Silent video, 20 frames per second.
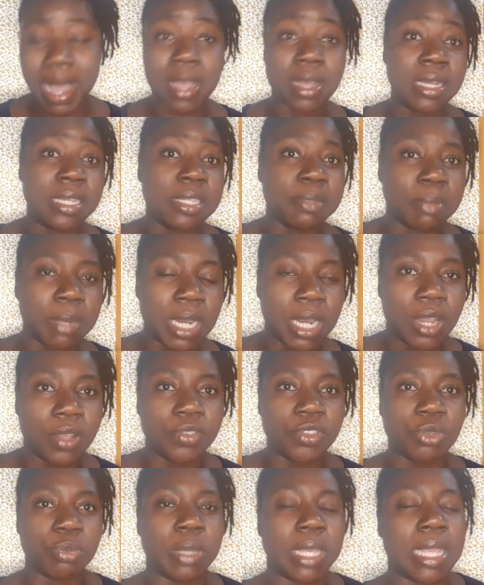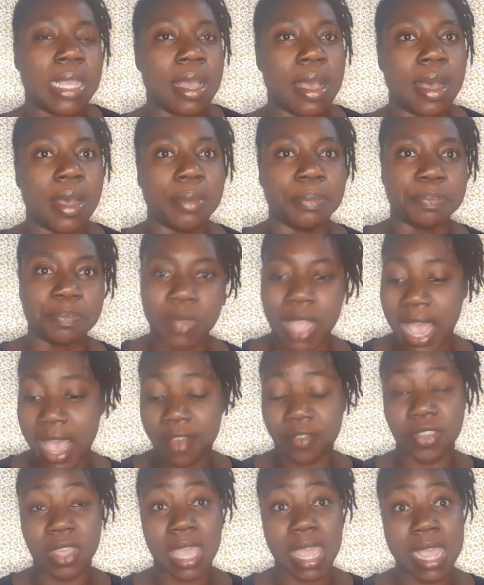husband loves me, I
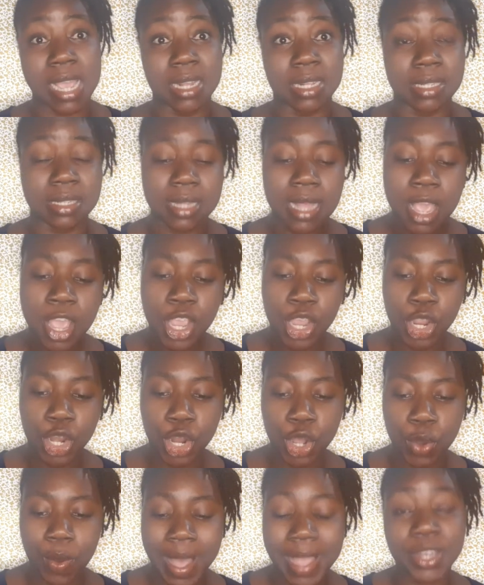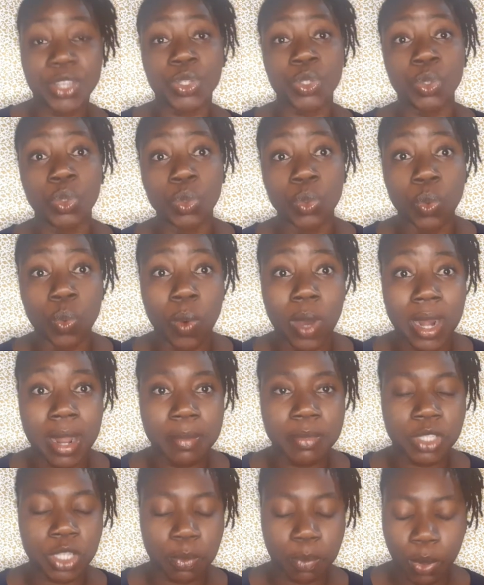have kids, I do what
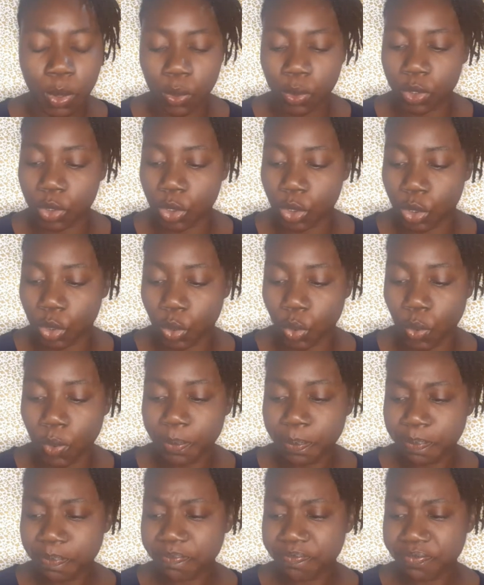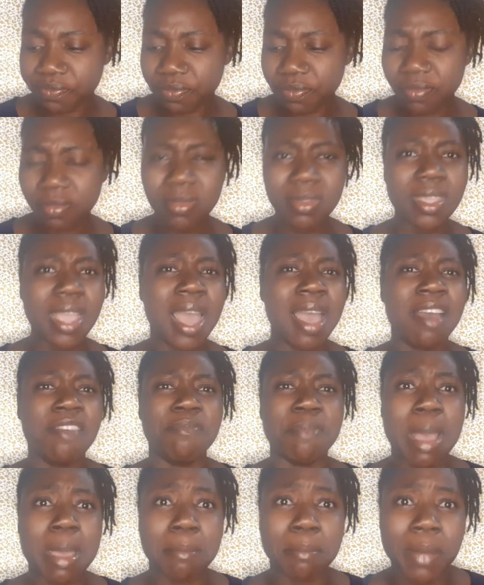I'm supposed to do, I
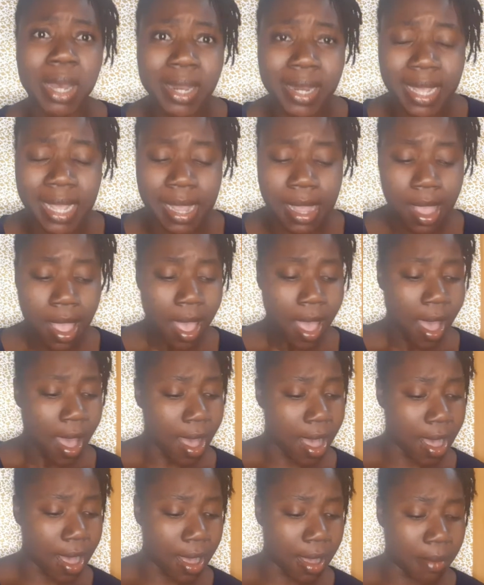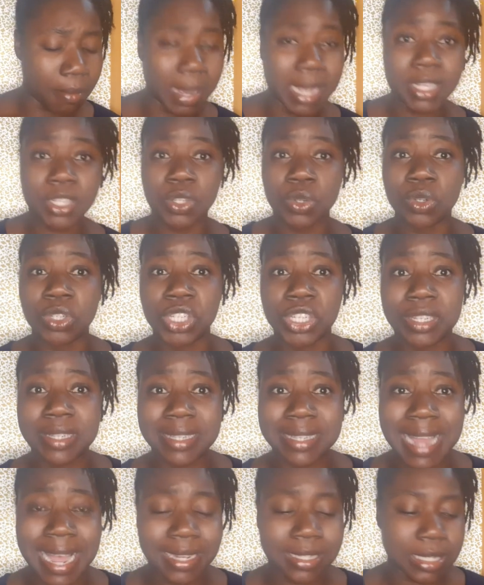have my money, my social
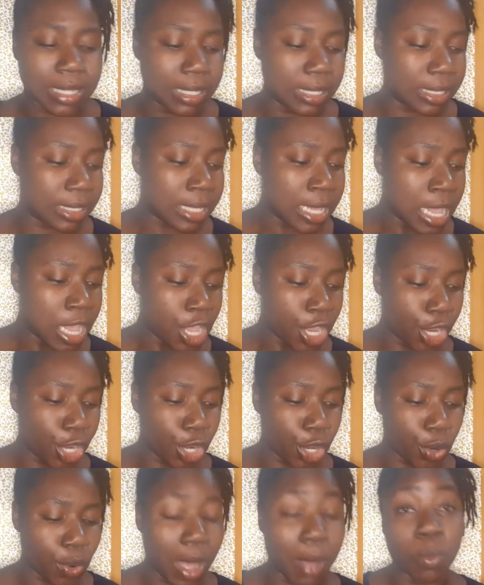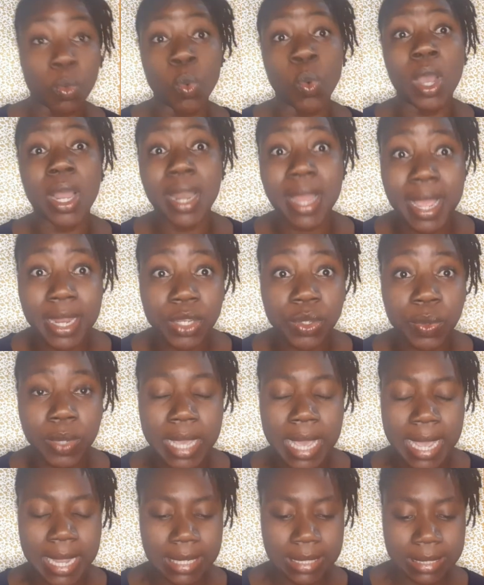status, I'm well
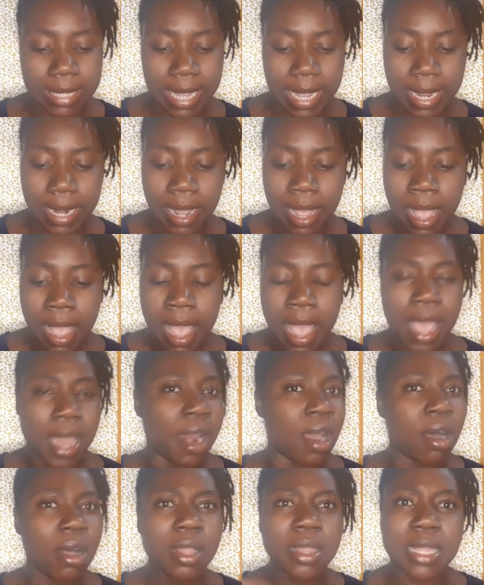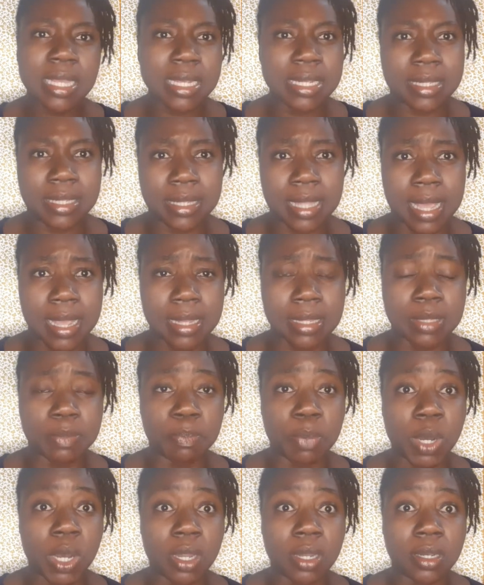educated and all these things.
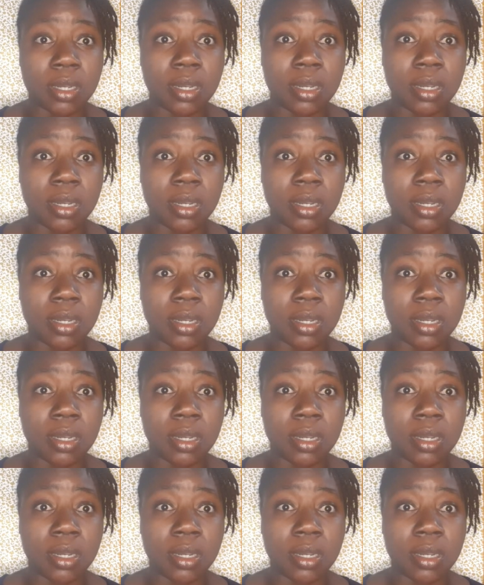But